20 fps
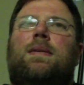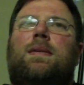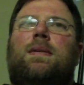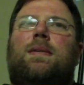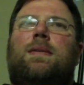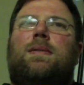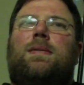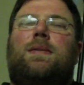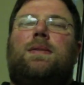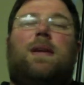
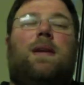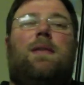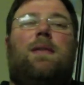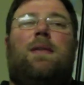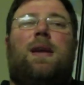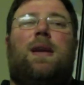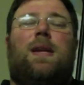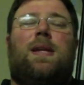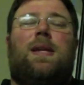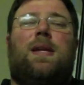See,
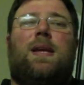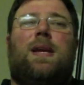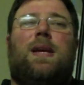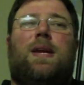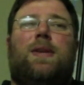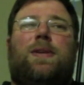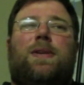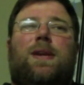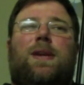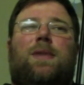anything
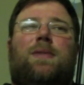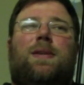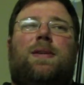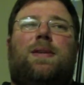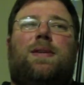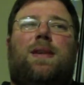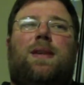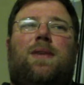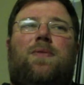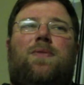else I want to
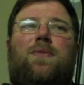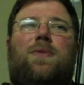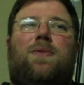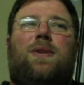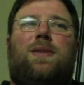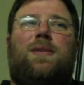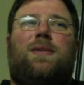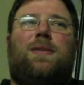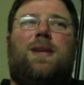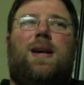say before I
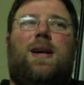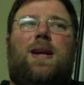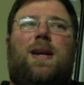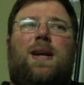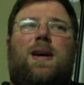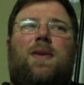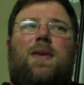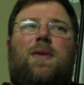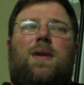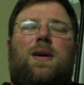sign
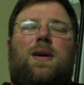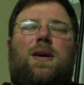out?